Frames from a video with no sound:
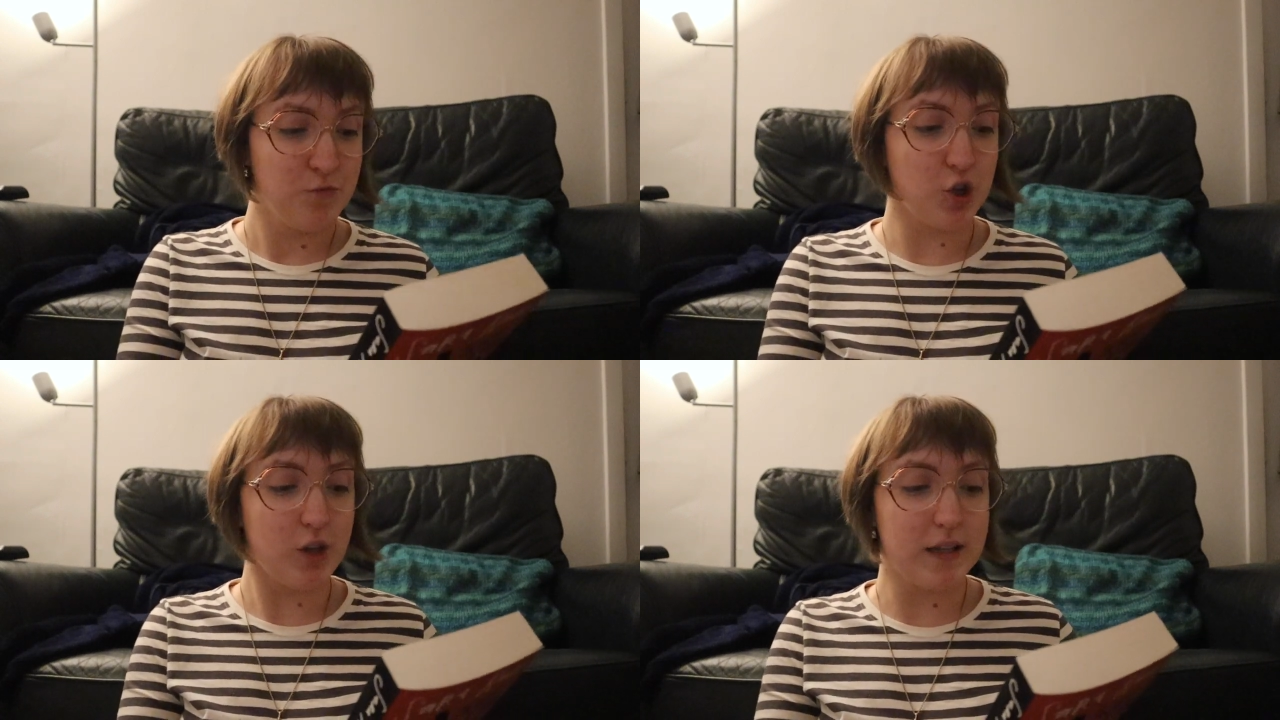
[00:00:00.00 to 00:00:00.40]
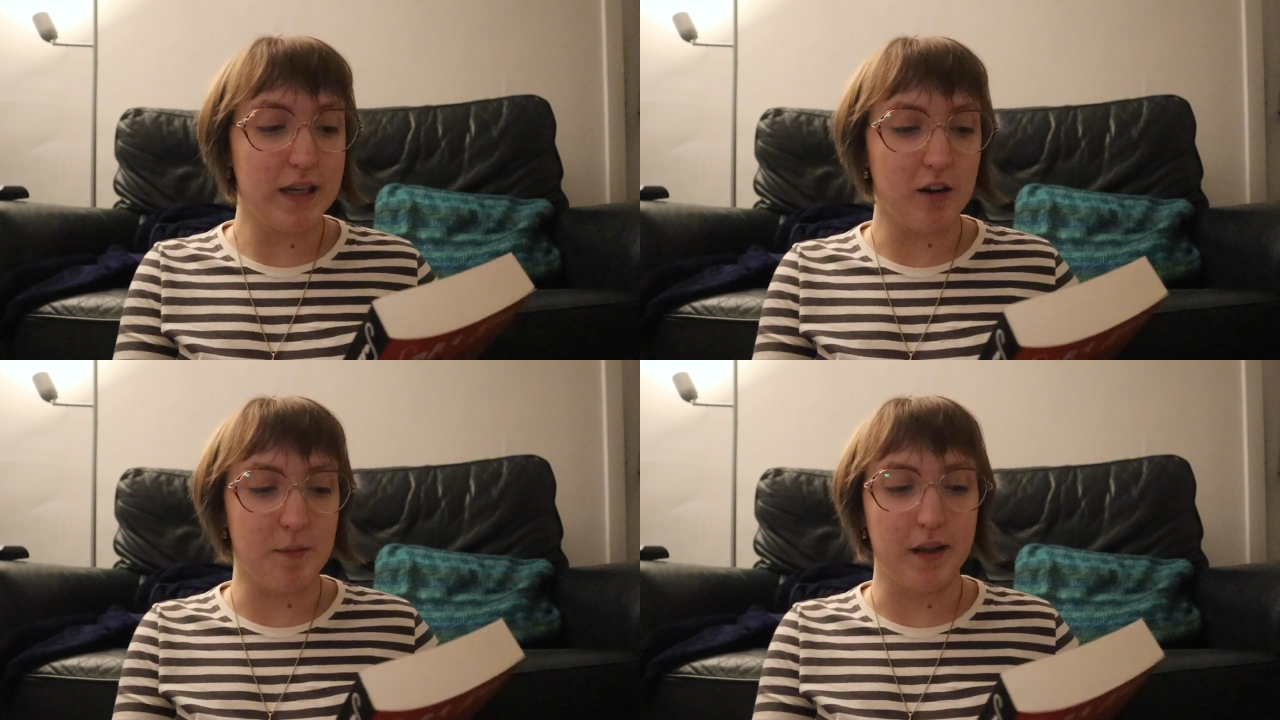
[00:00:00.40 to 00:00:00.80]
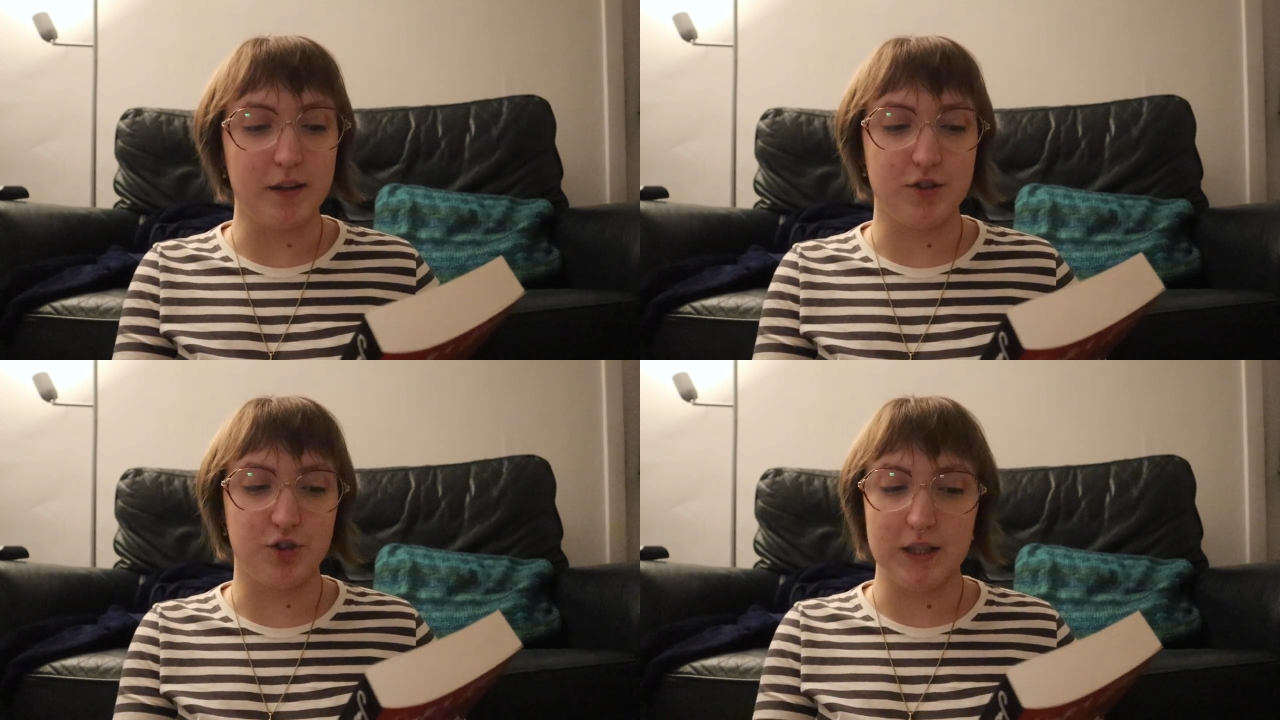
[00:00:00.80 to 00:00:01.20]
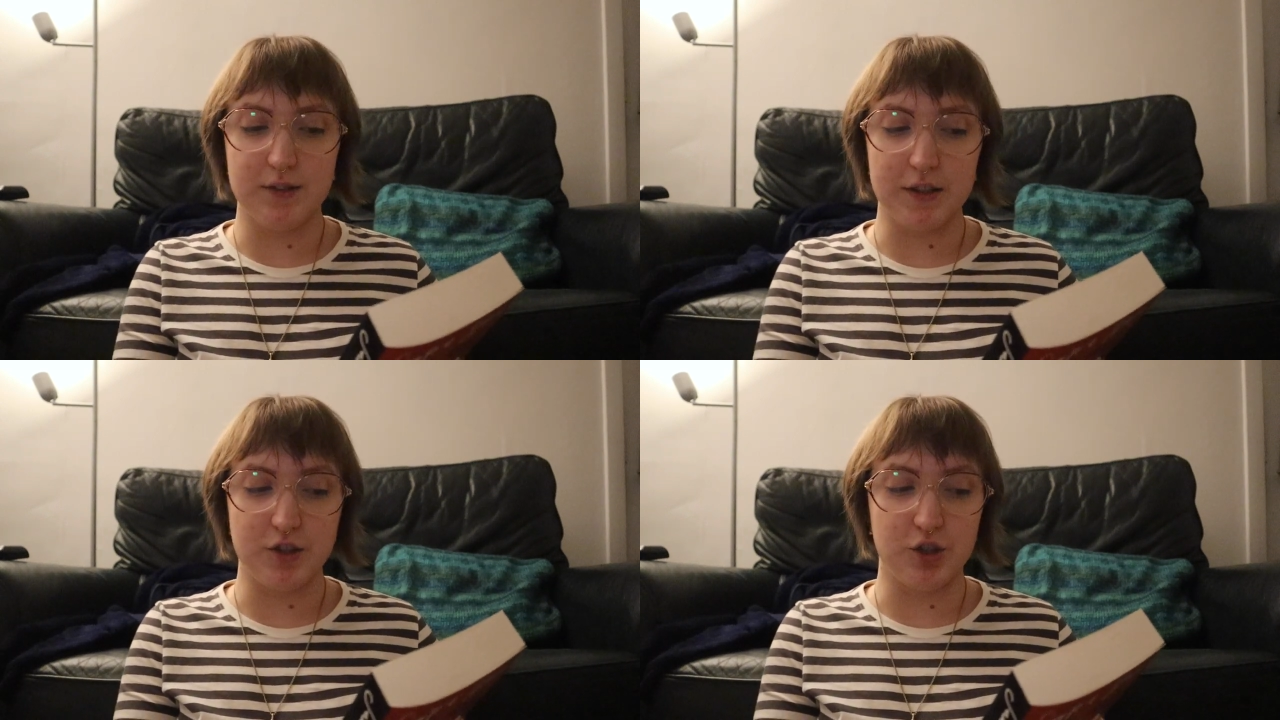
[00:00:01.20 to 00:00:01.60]
Charlie, a rebellious
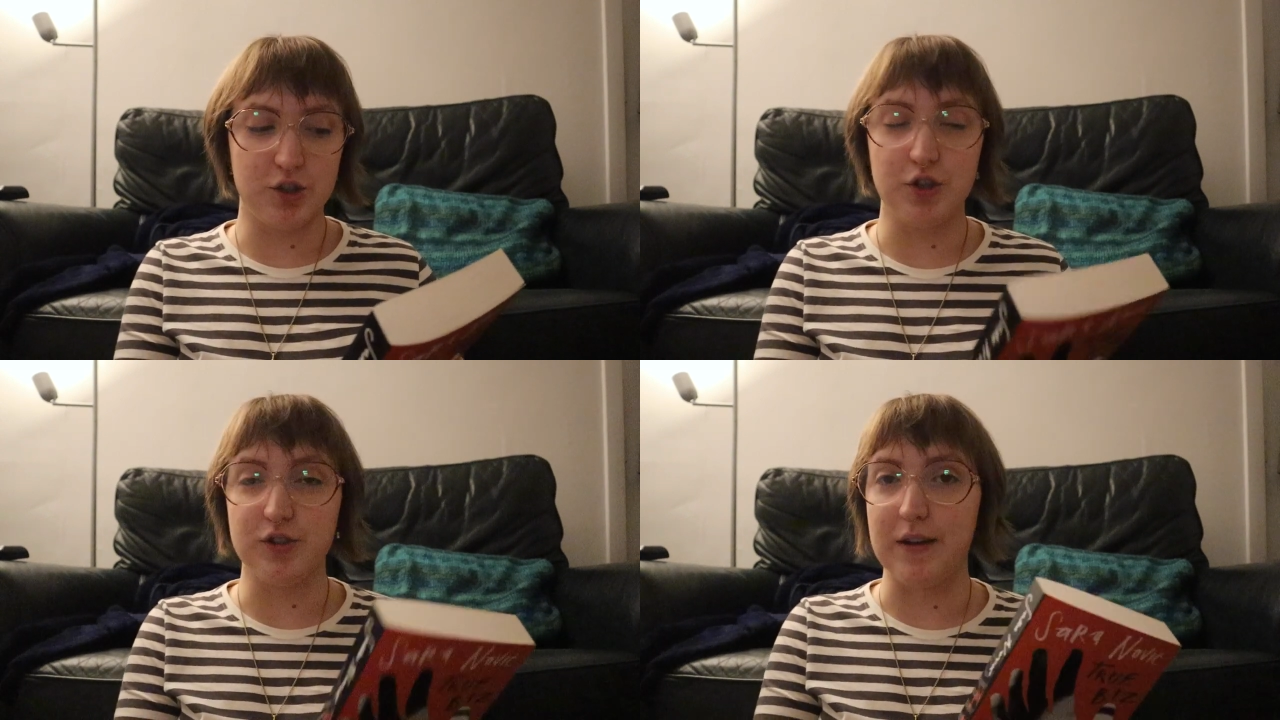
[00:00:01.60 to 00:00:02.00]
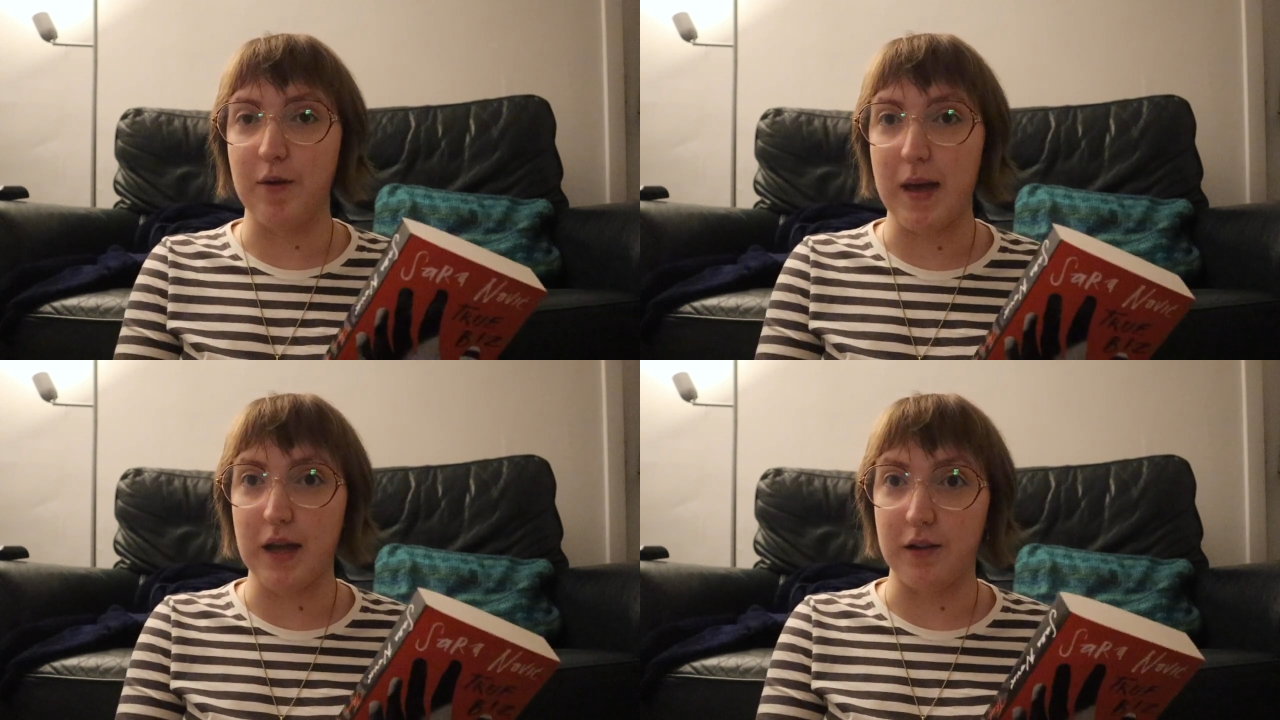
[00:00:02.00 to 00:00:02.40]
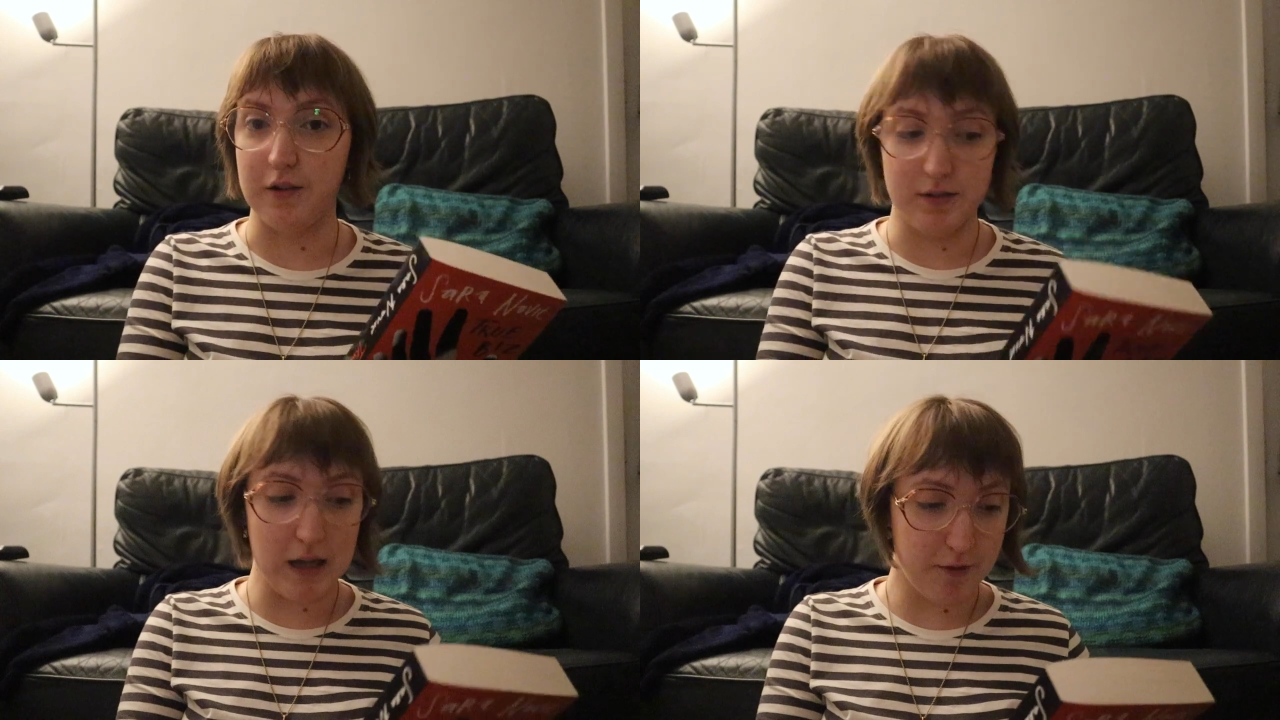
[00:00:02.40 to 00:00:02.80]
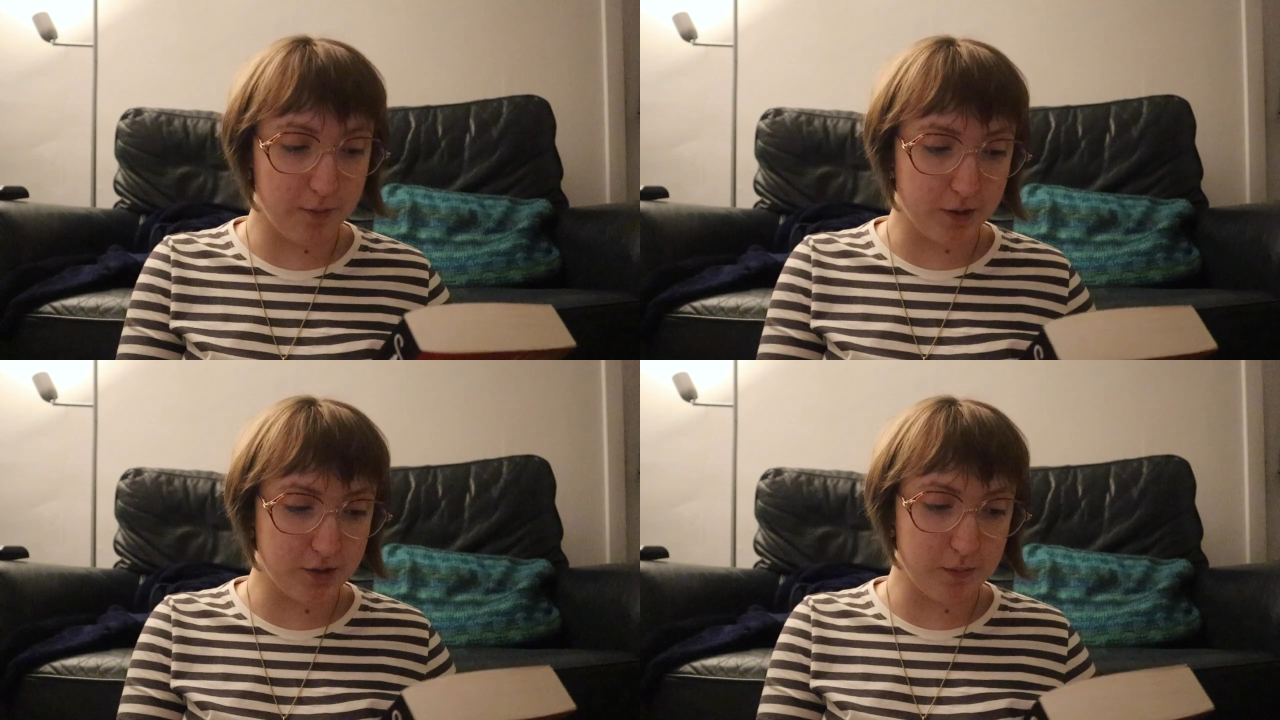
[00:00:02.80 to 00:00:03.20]
transfer student who's never met another deaf
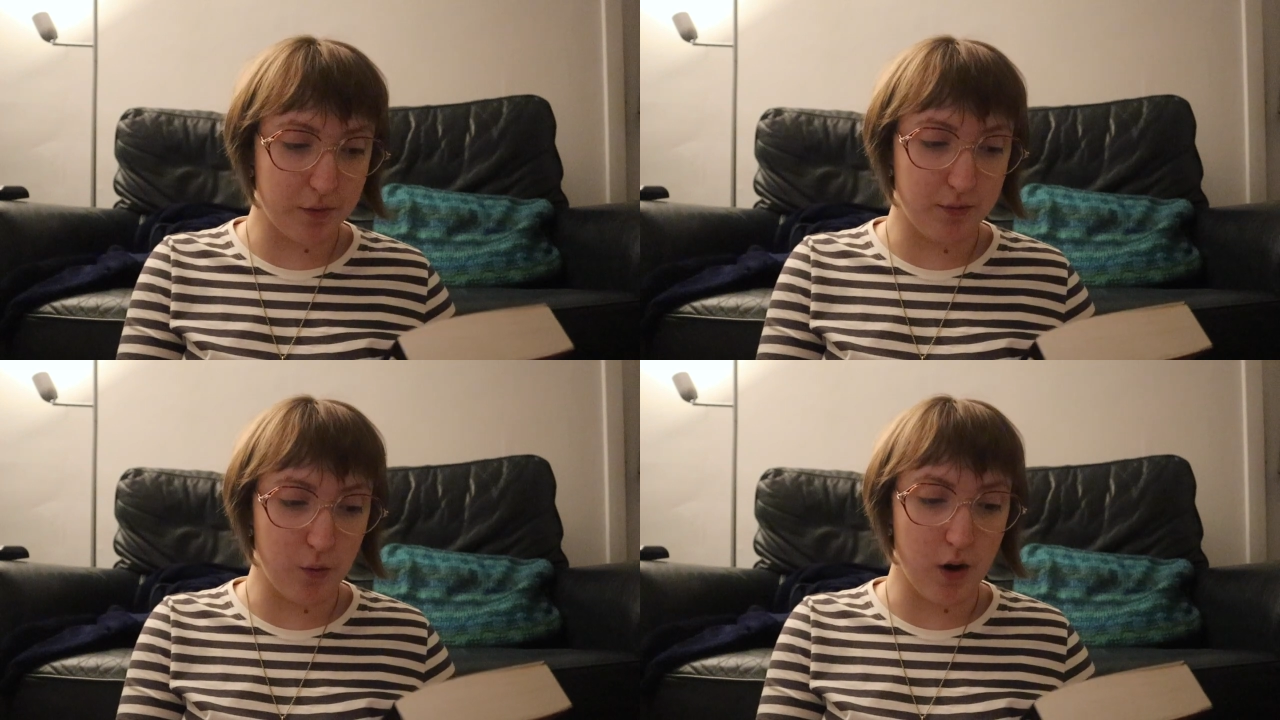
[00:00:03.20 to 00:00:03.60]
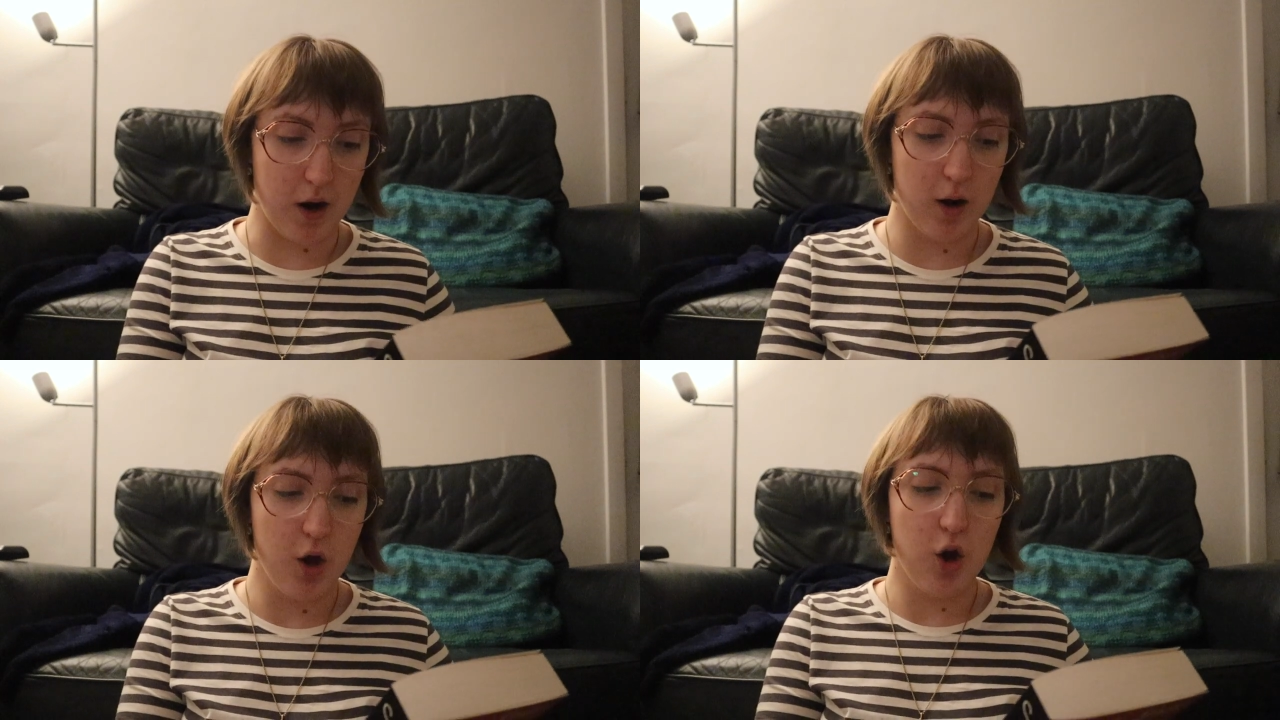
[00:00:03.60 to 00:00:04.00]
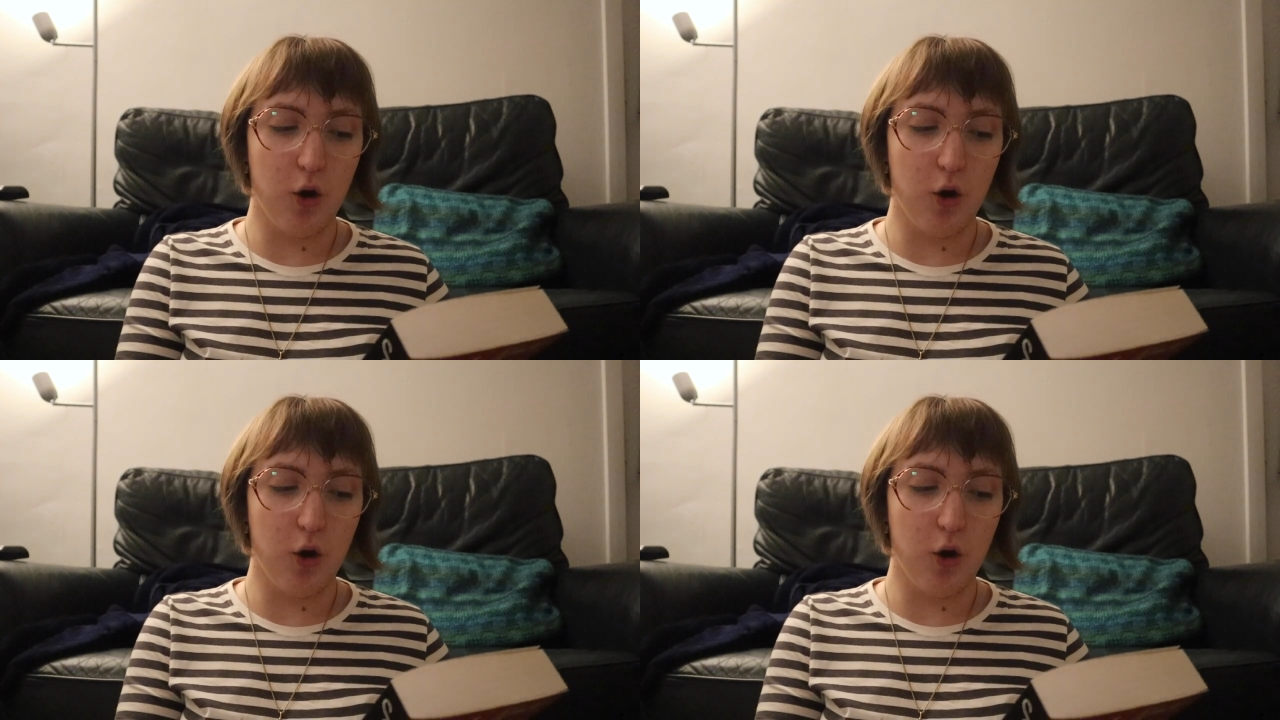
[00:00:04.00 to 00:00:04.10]
person before.